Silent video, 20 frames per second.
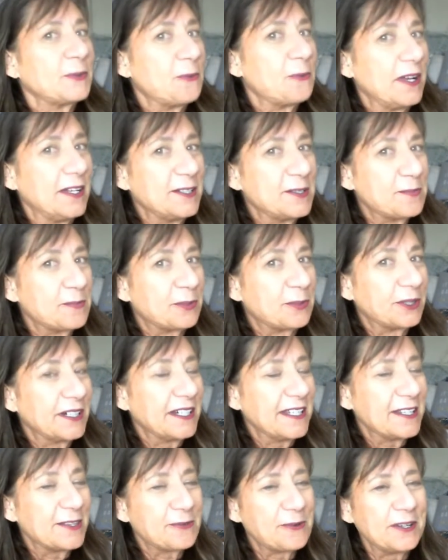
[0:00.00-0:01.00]
when to
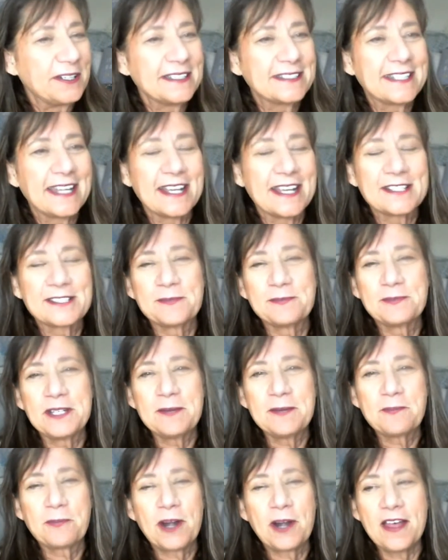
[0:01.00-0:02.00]
breathe, when to take some
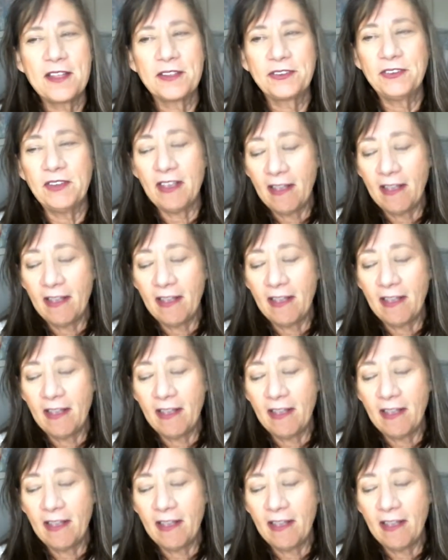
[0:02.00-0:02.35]
deep breaths.